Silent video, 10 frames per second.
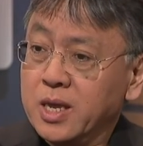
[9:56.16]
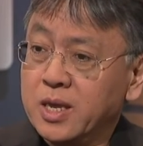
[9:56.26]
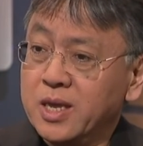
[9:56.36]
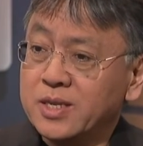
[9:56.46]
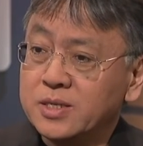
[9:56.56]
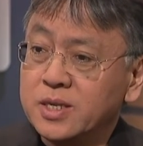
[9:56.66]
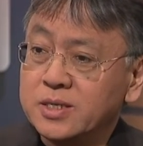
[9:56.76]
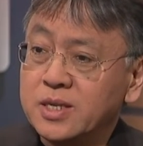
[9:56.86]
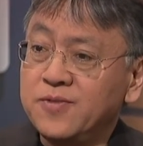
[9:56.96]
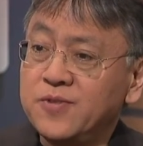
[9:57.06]
it's,
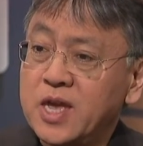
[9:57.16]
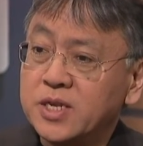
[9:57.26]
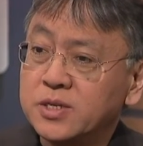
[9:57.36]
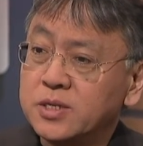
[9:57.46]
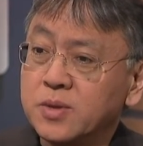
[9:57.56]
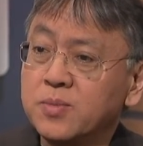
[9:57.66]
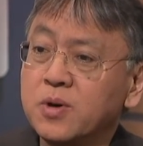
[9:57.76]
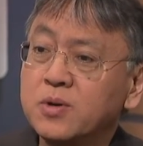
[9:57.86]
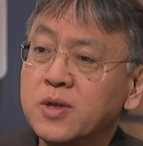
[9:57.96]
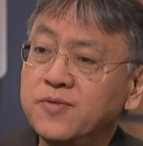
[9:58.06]
it's an evasion, it's a
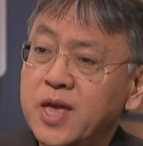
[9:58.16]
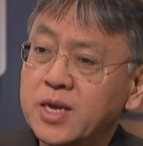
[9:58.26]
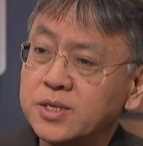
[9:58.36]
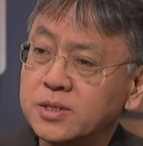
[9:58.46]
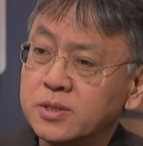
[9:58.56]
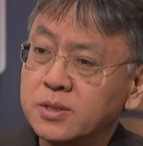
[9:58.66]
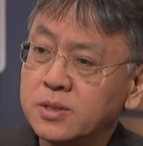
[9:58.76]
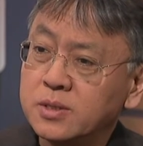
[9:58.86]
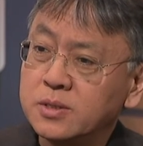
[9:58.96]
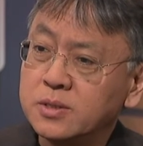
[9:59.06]
moral evasion
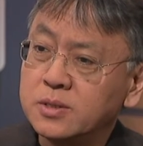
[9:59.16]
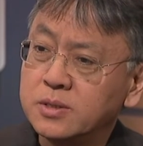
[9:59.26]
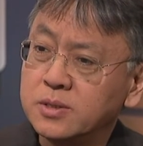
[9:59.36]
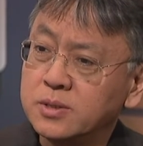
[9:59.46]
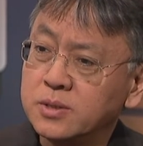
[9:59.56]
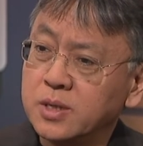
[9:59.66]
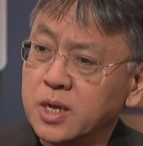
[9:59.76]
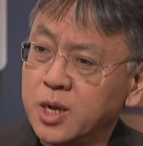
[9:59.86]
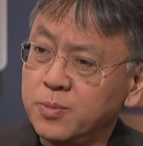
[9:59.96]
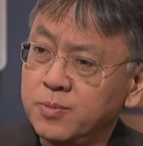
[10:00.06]
to,
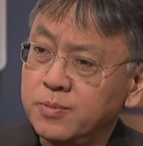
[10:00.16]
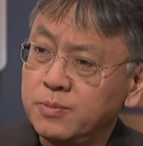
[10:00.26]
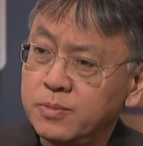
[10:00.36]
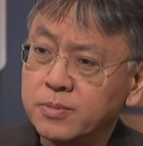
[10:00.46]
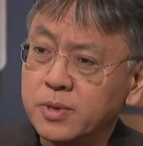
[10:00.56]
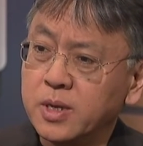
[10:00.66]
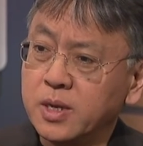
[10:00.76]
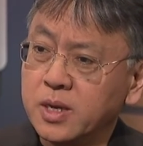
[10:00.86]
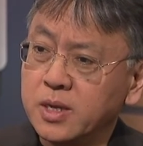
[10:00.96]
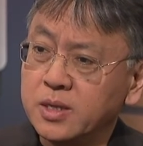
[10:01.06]
um,
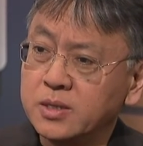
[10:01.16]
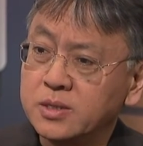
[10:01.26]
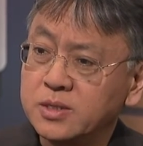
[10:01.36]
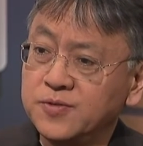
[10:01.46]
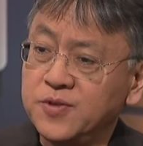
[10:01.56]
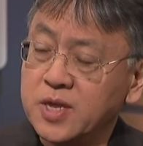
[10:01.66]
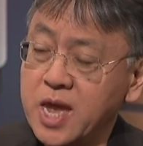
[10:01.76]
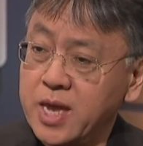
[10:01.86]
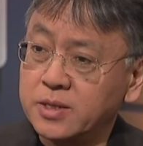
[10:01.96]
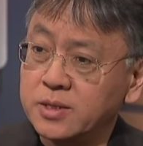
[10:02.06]
uh, to
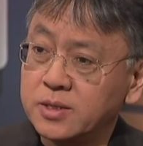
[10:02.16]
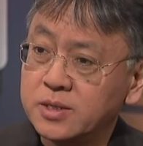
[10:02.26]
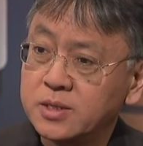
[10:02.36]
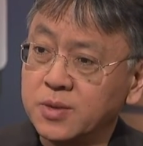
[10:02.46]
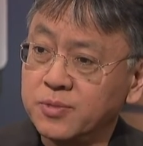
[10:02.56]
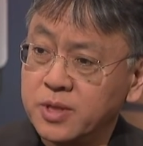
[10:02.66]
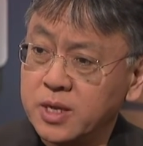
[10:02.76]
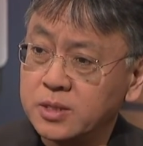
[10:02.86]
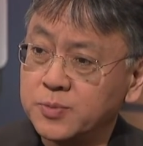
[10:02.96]
forget some things.